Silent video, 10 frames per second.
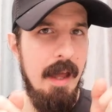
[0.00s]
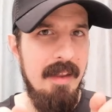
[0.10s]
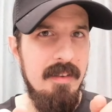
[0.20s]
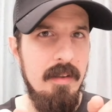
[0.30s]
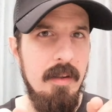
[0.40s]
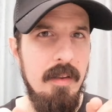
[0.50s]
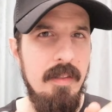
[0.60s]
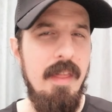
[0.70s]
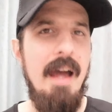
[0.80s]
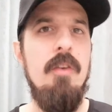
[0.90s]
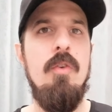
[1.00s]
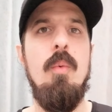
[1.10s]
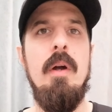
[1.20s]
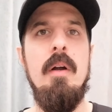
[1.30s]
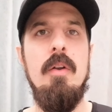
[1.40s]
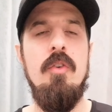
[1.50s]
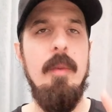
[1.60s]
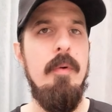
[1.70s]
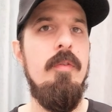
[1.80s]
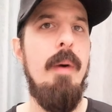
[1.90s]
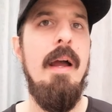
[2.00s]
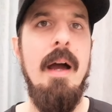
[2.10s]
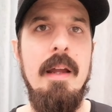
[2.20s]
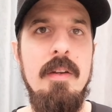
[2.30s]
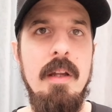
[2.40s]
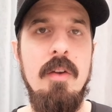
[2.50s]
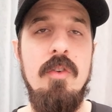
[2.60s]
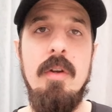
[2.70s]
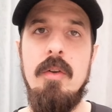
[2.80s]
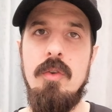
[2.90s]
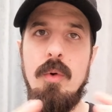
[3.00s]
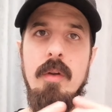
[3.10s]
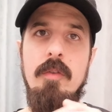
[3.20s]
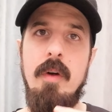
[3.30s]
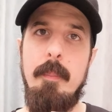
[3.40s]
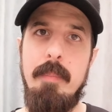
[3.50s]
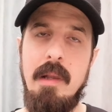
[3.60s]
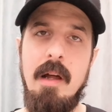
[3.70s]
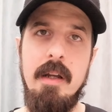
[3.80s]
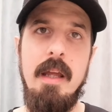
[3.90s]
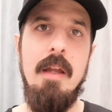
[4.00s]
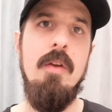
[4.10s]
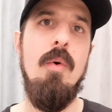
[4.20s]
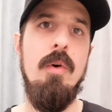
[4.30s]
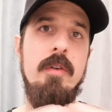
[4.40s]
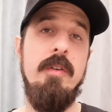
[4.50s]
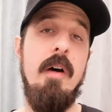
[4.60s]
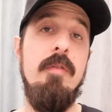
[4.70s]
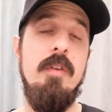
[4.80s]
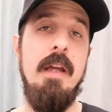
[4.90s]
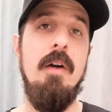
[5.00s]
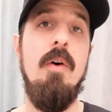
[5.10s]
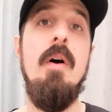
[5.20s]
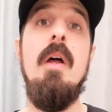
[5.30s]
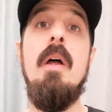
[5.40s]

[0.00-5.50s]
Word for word: And that's where some of my ideas sort of plug in or dovetail